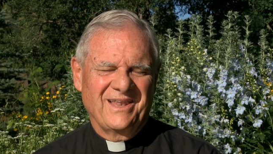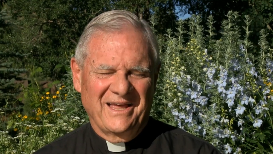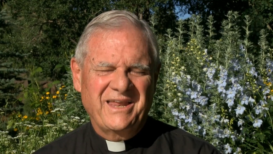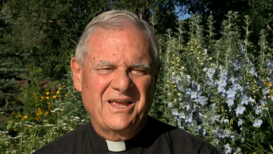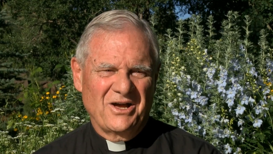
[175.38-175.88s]

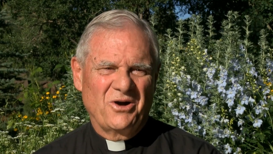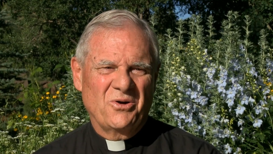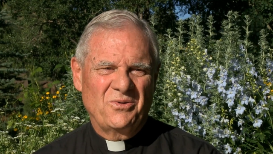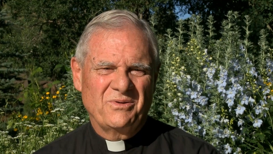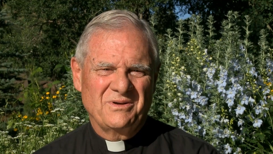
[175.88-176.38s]
Letting
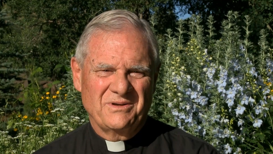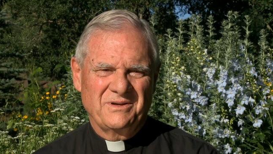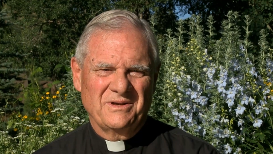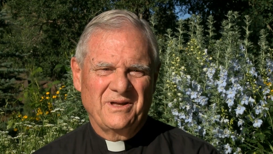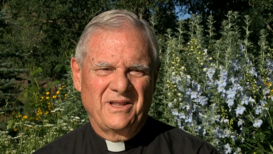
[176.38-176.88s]
go
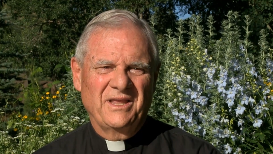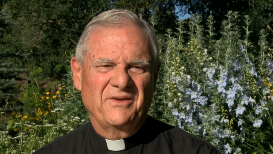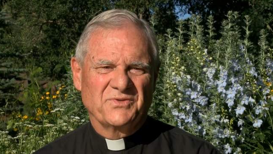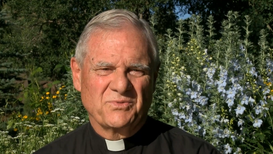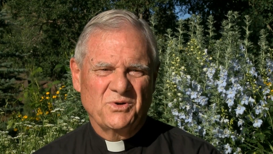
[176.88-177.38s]

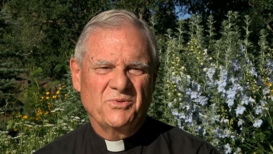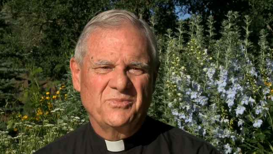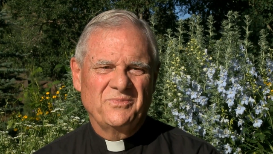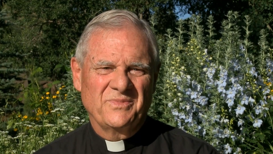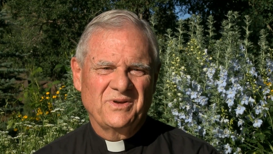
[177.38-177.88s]
leaves
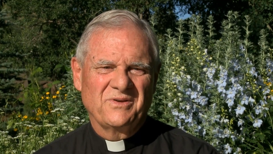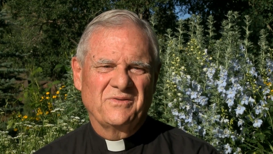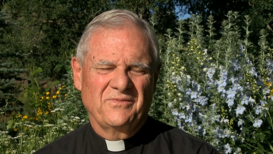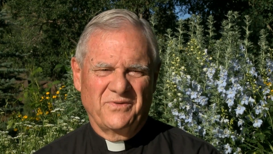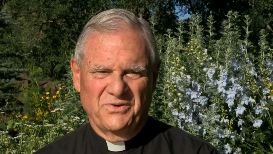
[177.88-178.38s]
room
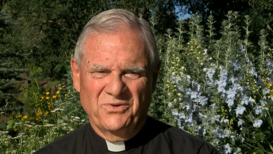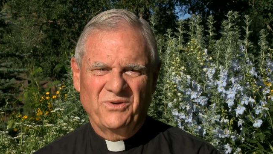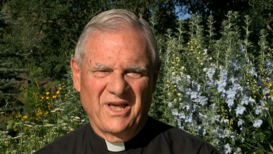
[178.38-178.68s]
for new